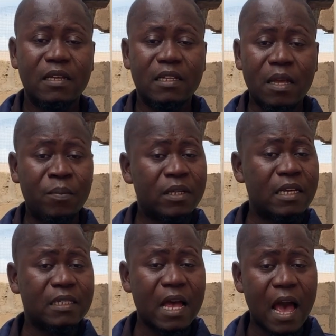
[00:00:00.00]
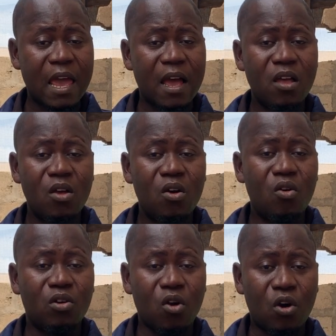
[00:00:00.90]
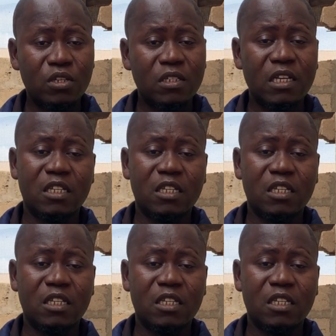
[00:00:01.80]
the temperature is higher or the oxygen is